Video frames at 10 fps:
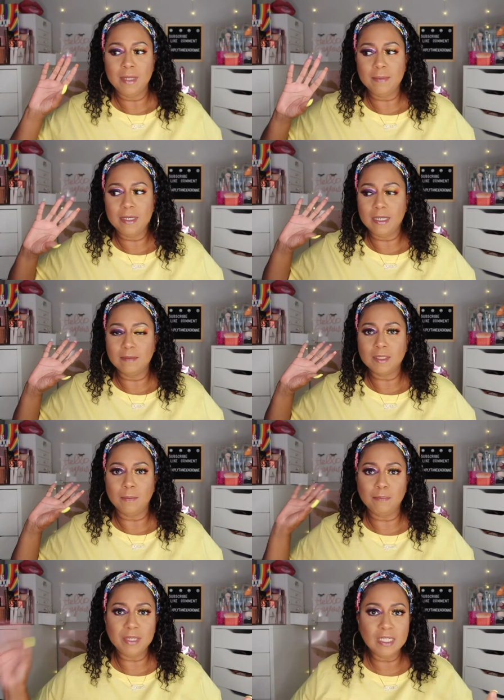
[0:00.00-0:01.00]
maybe um,
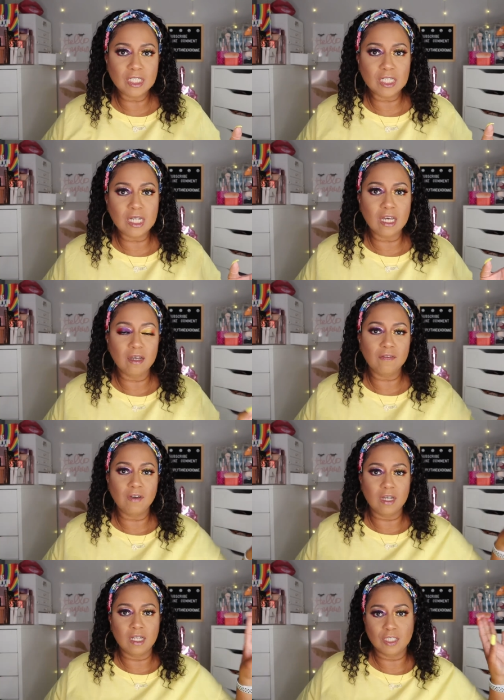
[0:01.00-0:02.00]
some beach
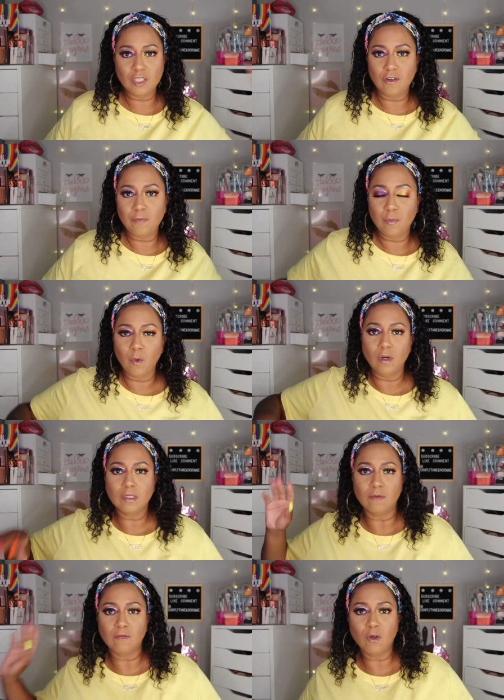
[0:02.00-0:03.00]
stuff, uh, a
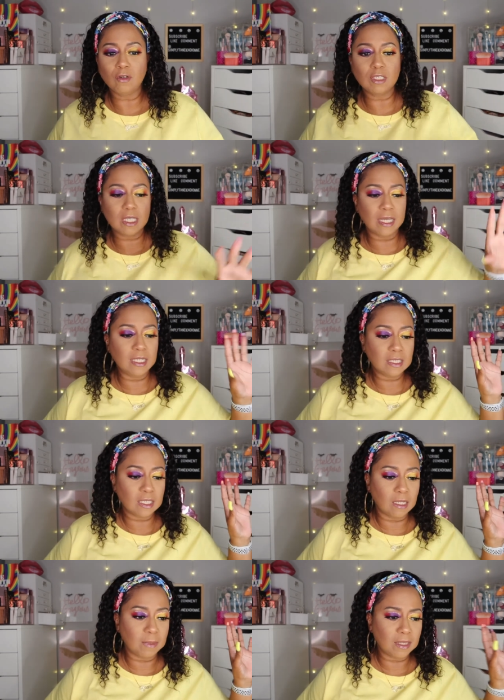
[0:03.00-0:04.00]
surfboard, some roller
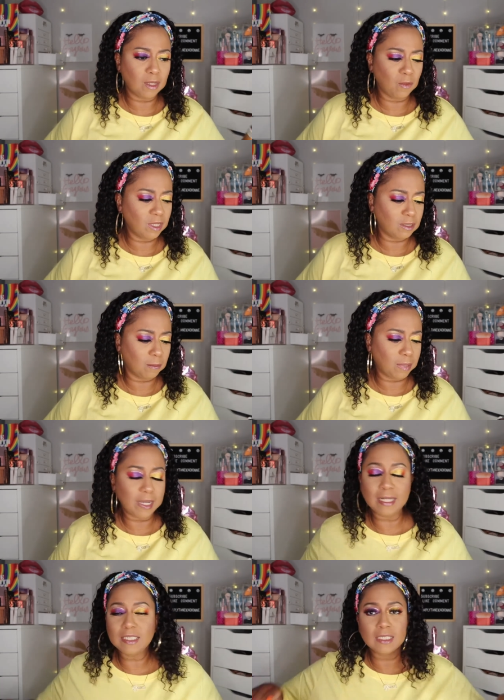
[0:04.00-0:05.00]
skates. Um, I think one is a
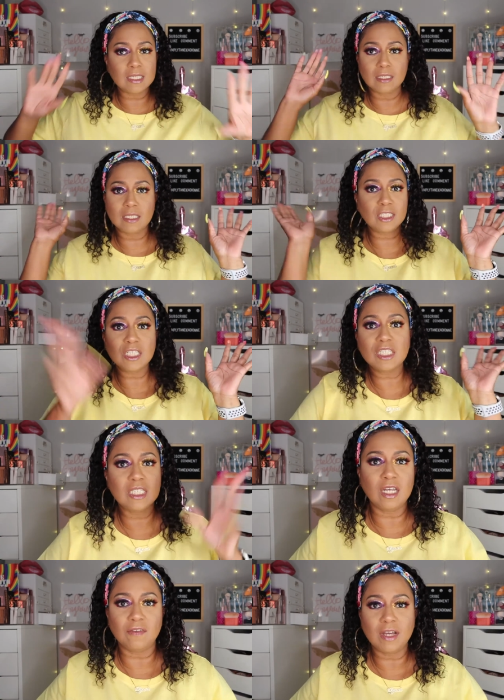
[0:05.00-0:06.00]
bike. I just, just
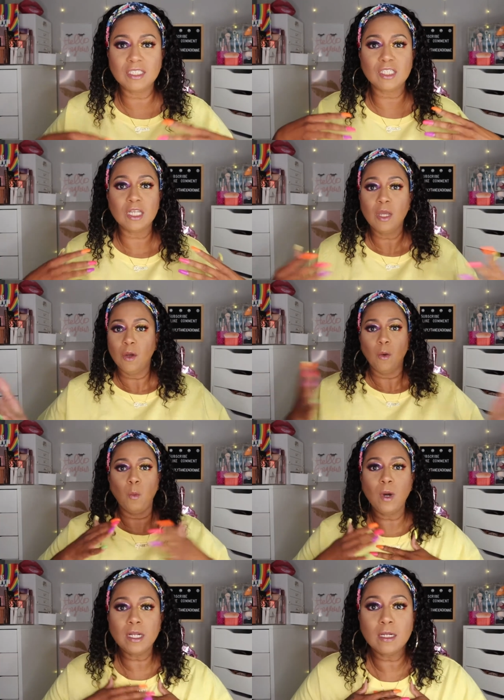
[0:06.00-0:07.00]
stuff. I just just
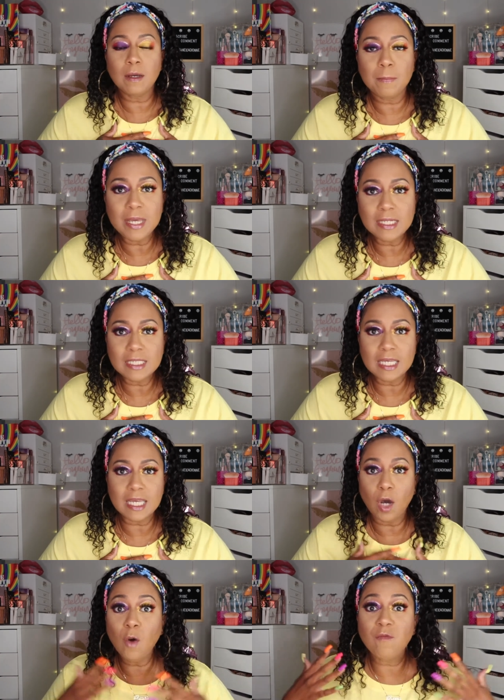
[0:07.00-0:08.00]
wanted a pink
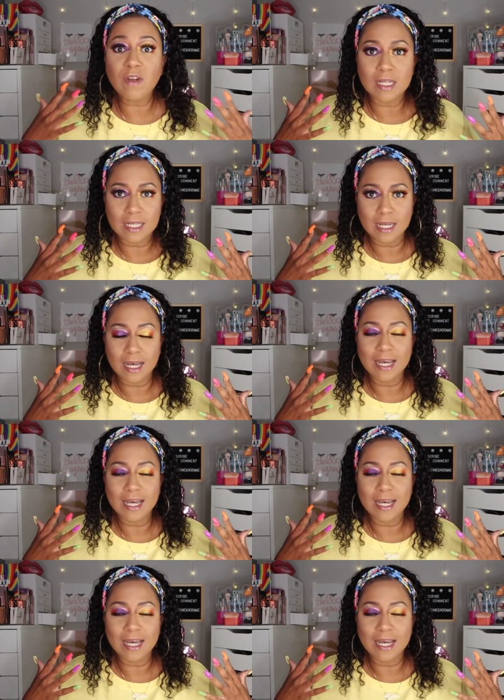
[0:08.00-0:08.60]
ticket. Hopefully